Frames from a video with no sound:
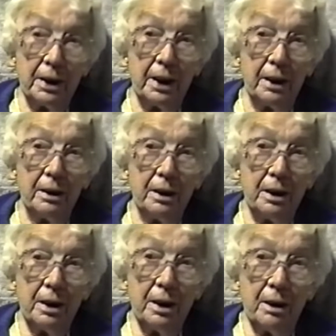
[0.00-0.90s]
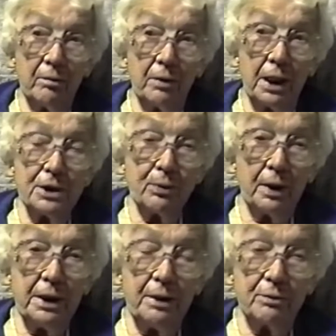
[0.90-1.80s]
Yeah. Well, that's
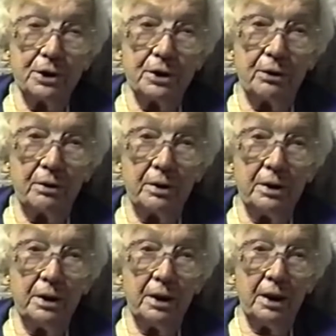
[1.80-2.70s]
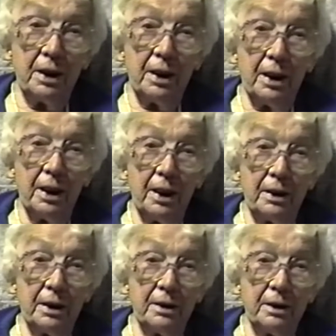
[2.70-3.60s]
what he was doing. And
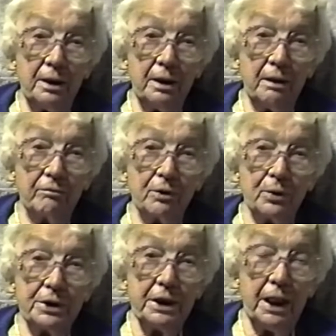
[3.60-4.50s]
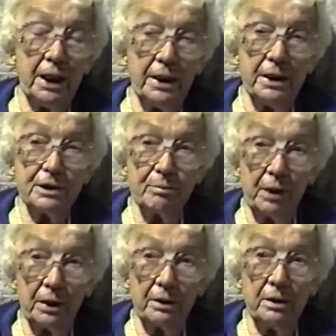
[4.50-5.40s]
then, of course, he had his
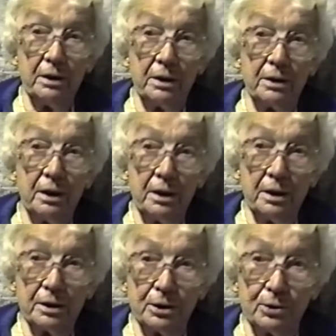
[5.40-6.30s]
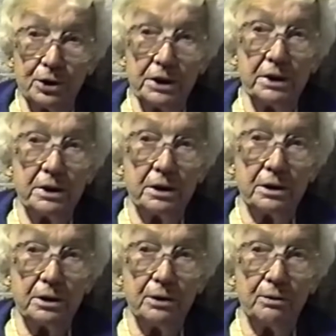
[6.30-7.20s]
mother and 2 sisters,
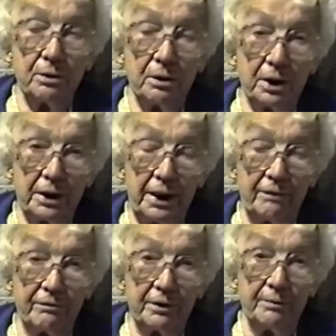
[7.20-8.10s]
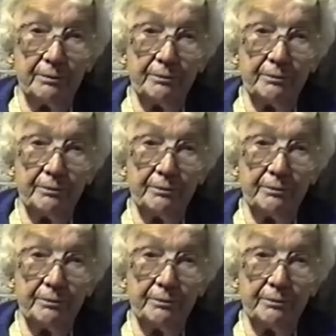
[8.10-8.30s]
too, to look after.